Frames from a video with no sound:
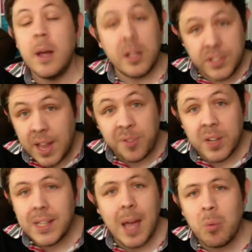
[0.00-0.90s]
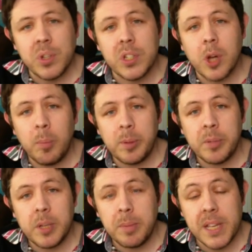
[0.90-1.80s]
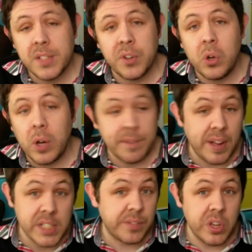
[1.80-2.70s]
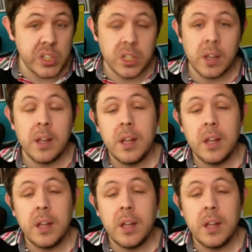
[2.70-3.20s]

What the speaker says: definitely get one to complement your PS4, and vice versa.